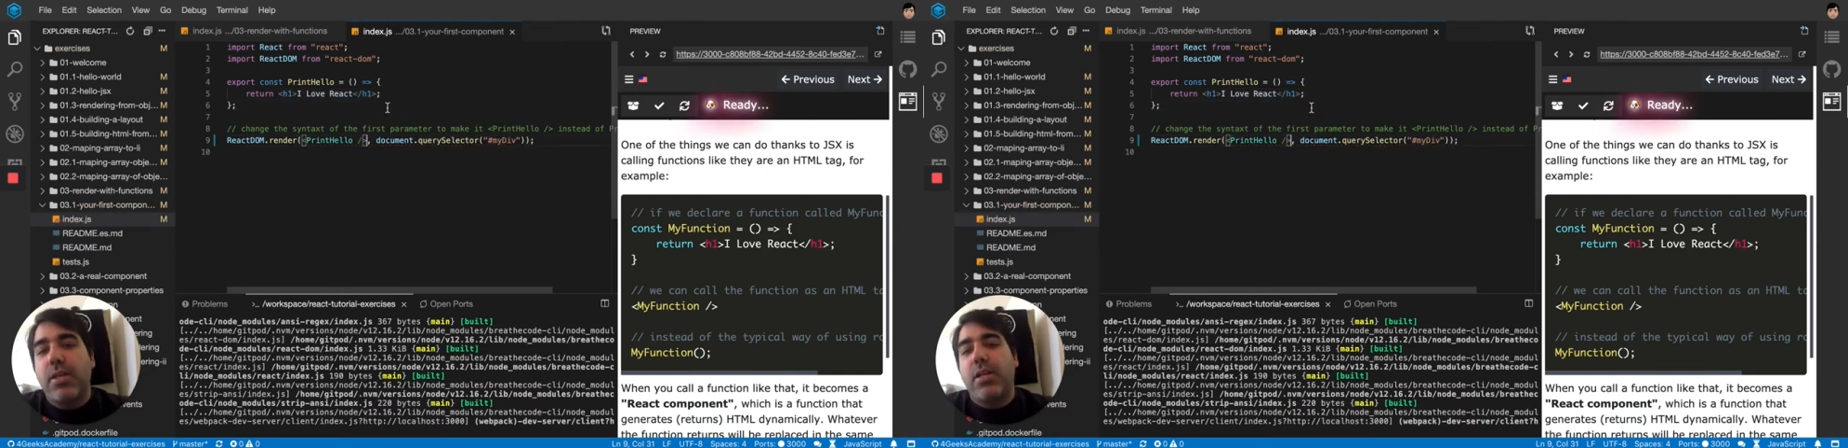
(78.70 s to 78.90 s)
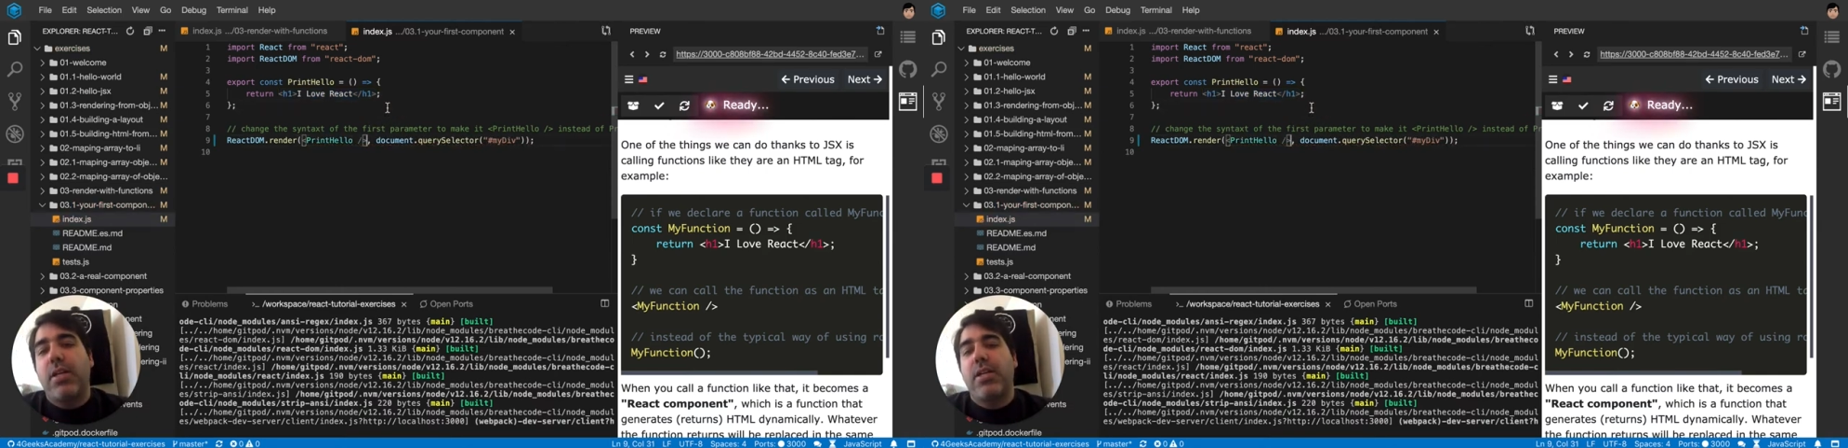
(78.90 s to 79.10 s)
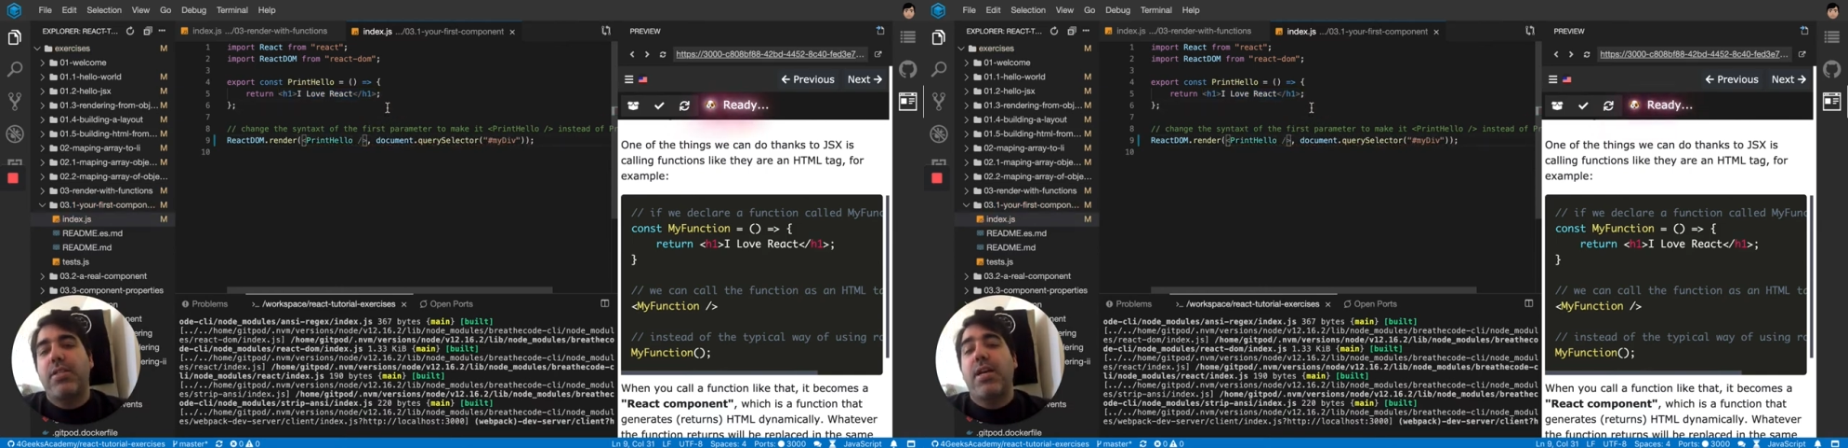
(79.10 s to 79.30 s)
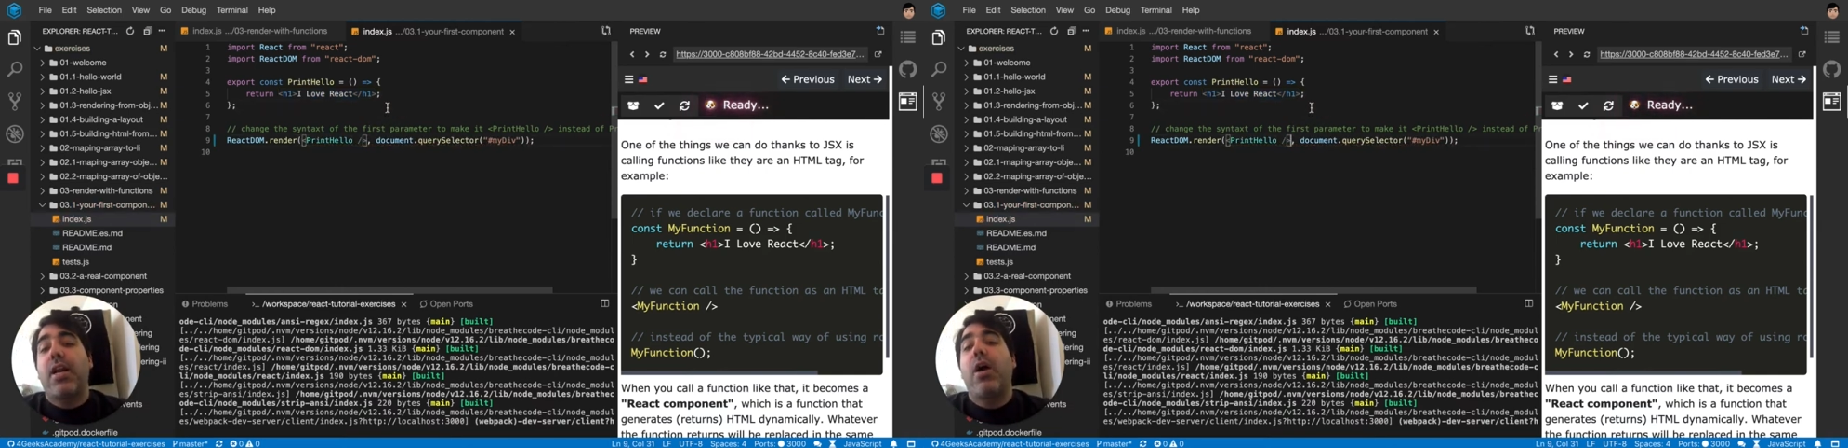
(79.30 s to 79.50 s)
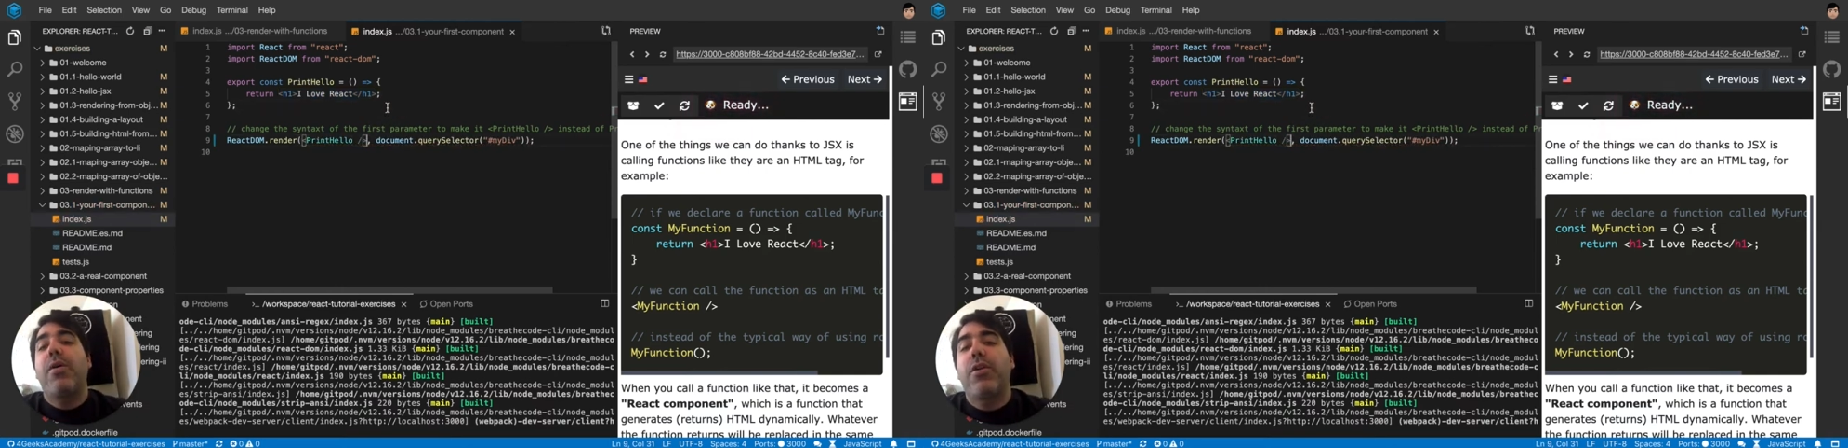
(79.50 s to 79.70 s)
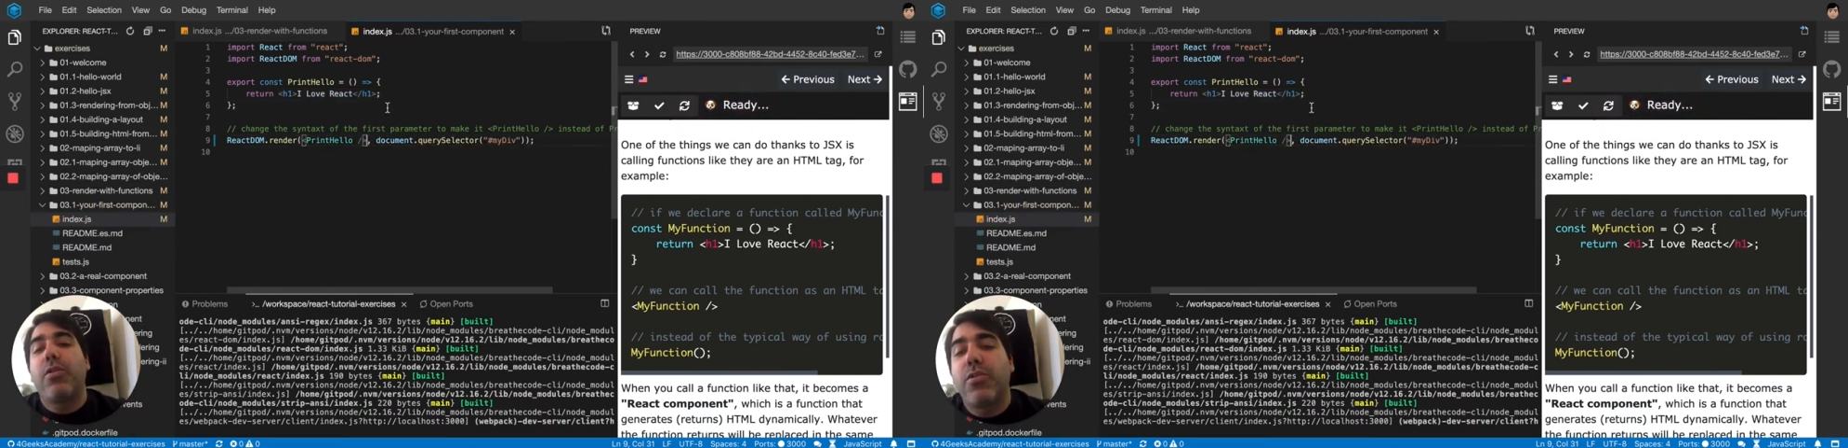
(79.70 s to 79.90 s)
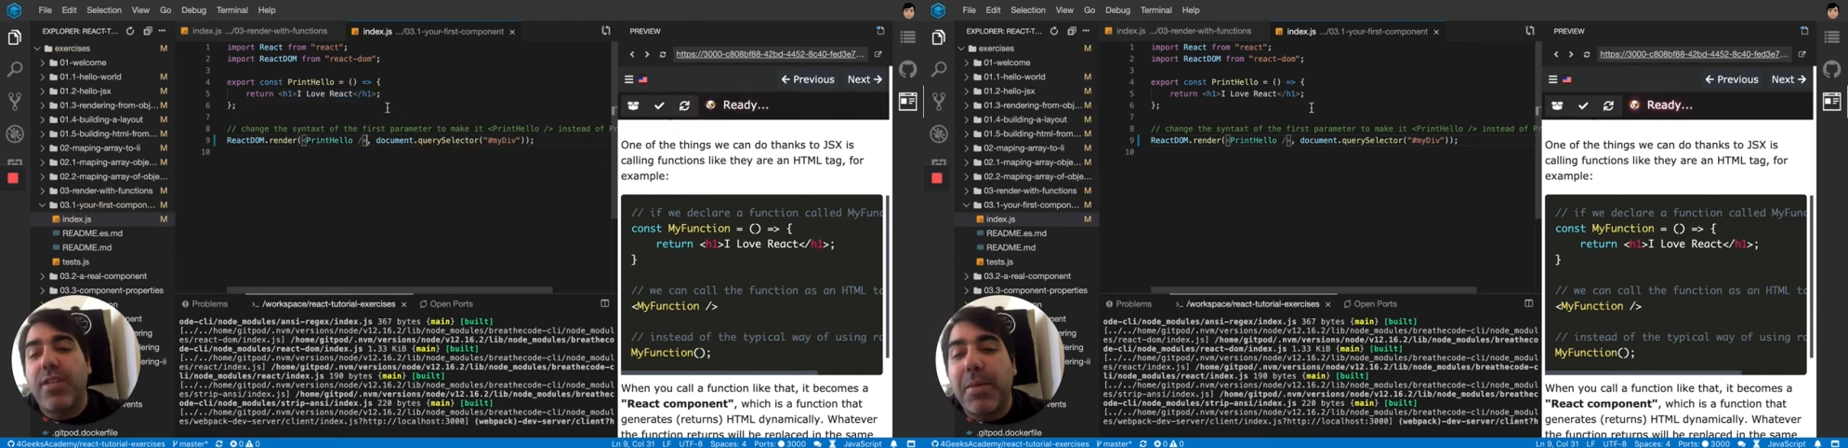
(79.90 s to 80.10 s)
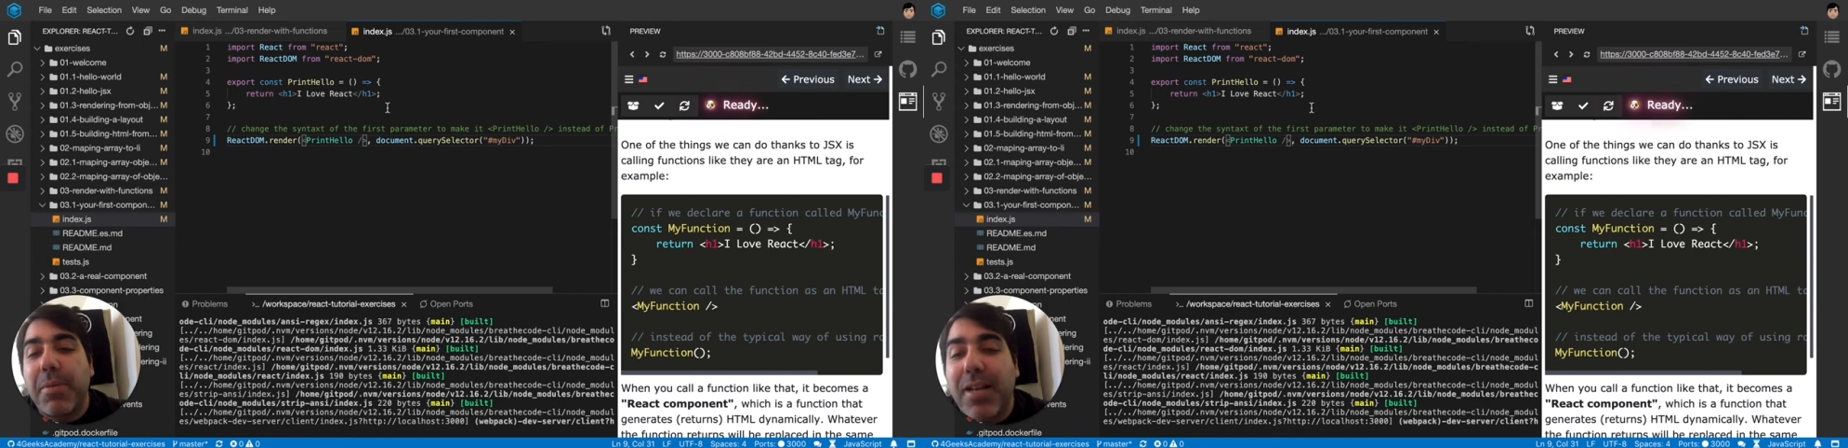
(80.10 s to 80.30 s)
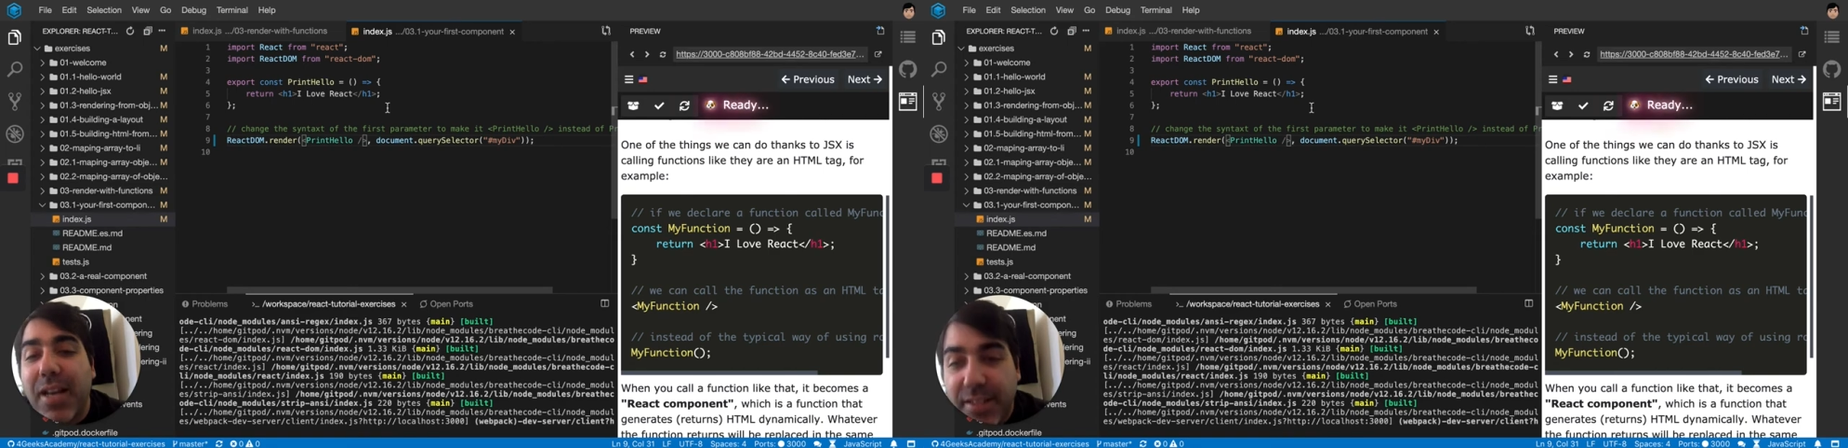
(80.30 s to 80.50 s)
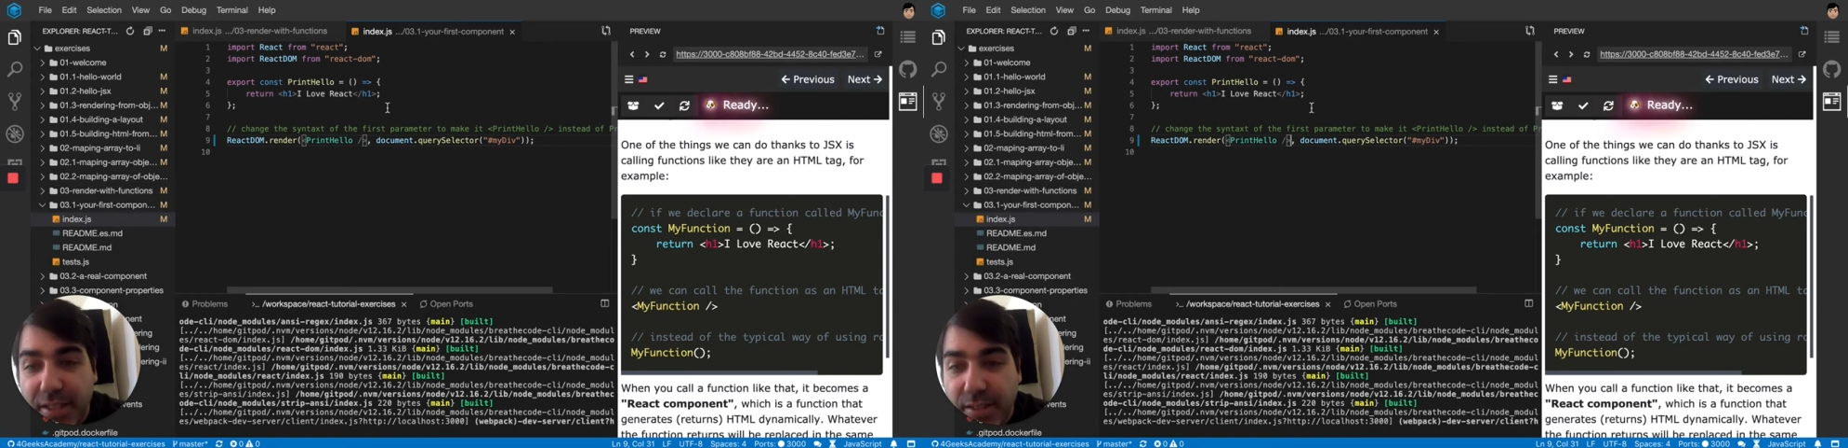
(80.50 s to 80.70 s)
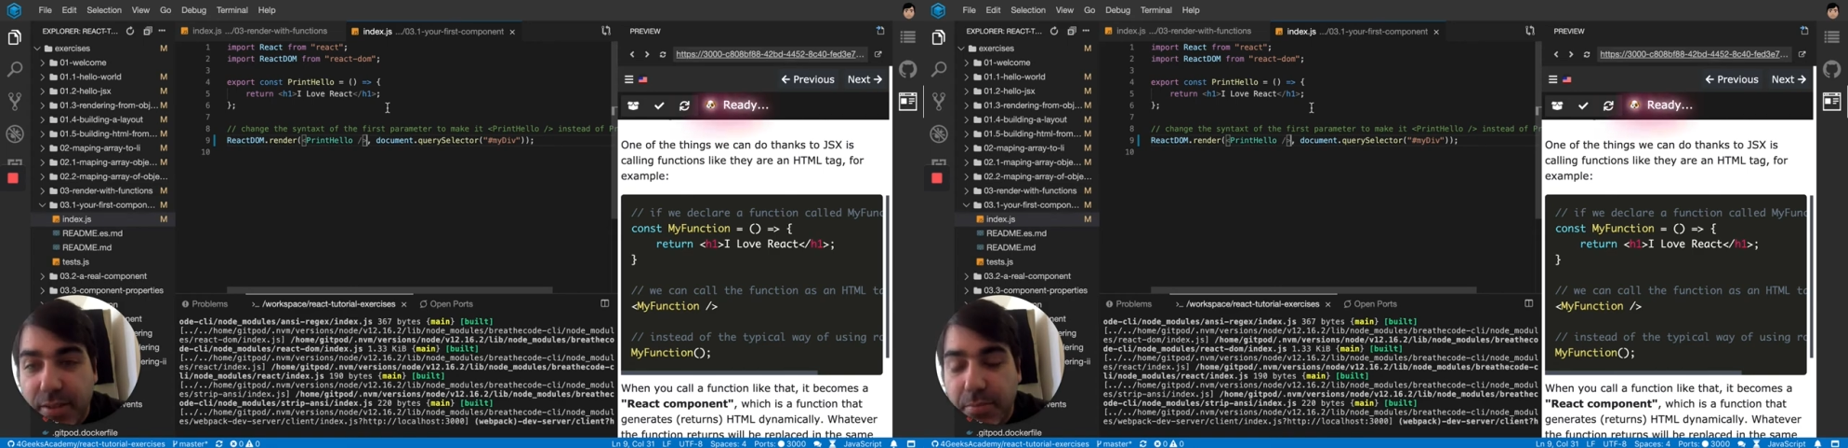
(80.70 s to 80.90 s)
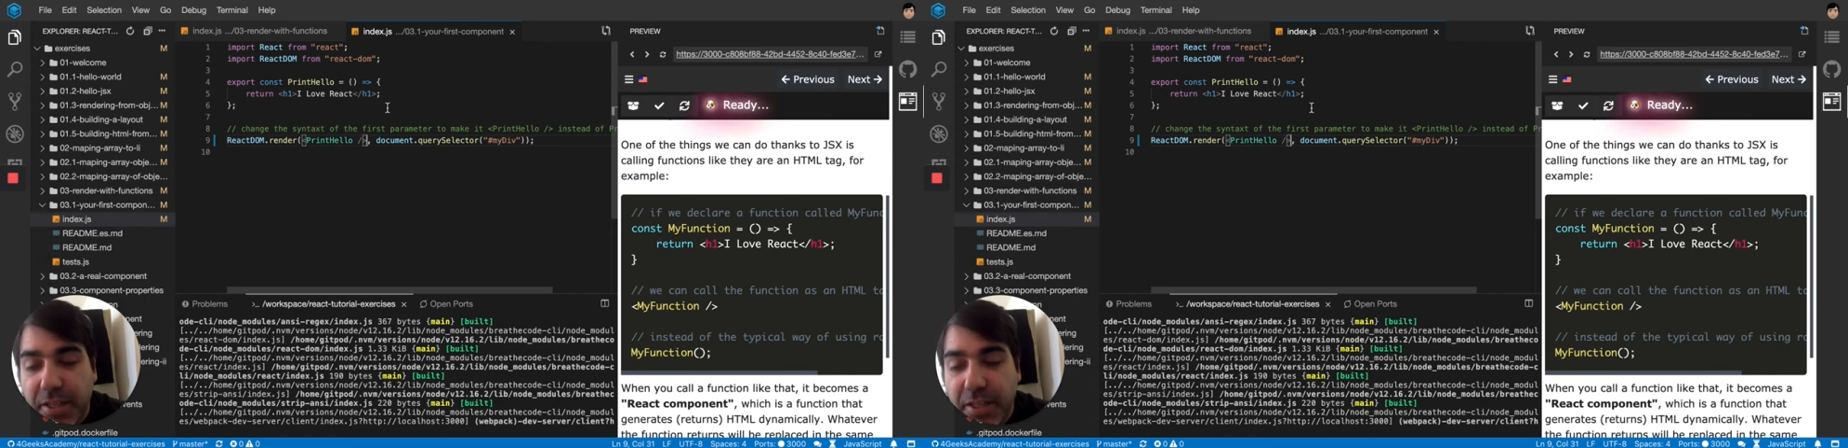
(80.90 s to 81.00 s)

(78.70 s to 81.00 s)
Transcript: it's allowing you to type it like this,